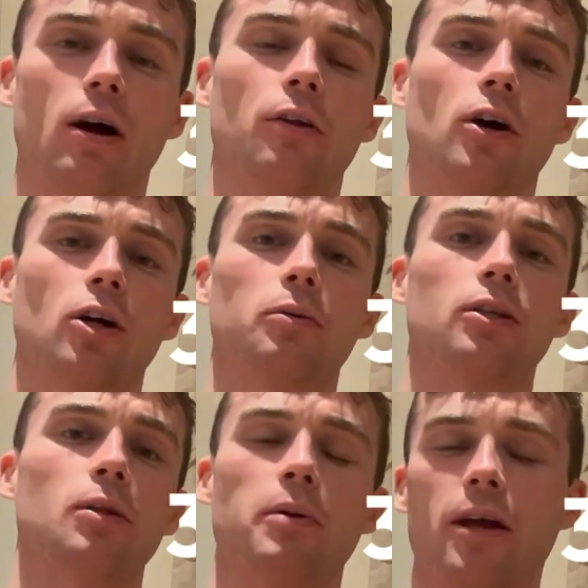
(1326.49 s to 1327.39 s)
I'll not go
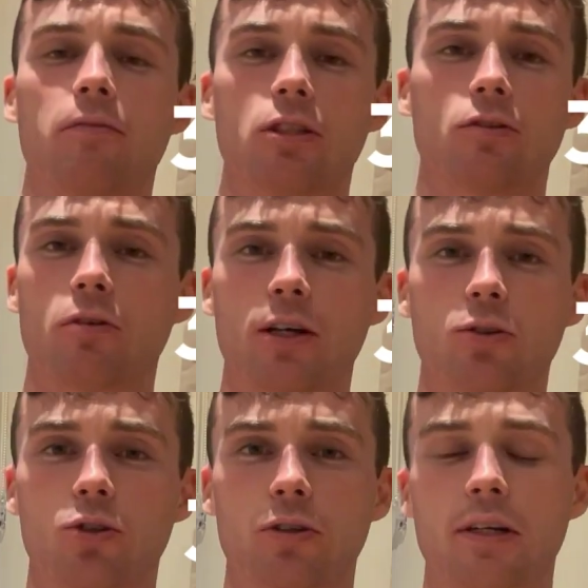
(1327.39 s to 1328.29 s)
into the benefits of
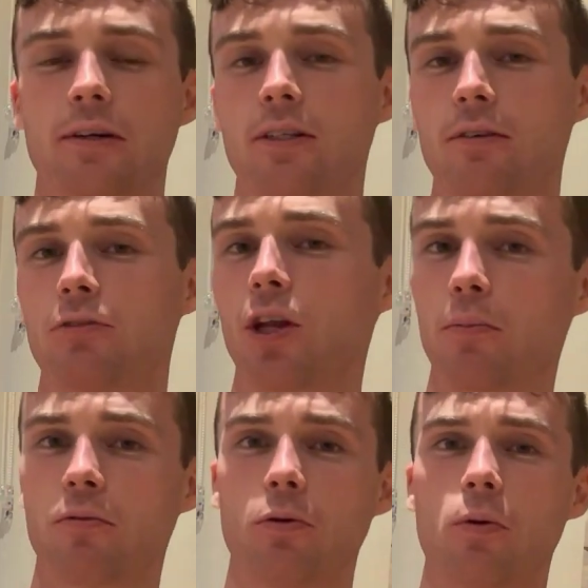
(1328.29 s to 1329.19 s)
threshold training because I've done
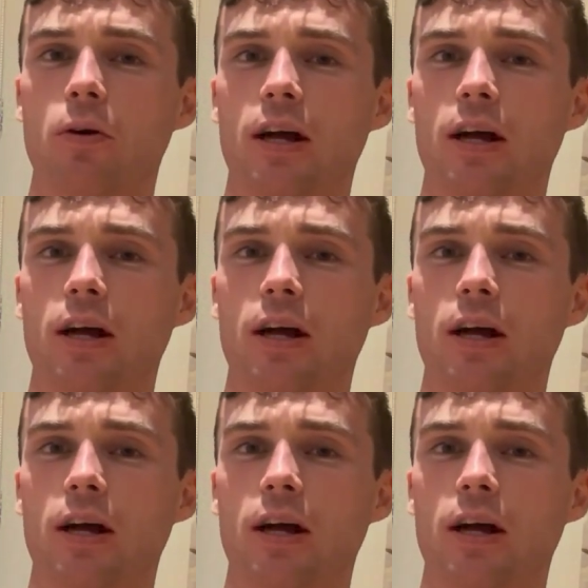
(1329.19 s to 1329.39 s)
it before,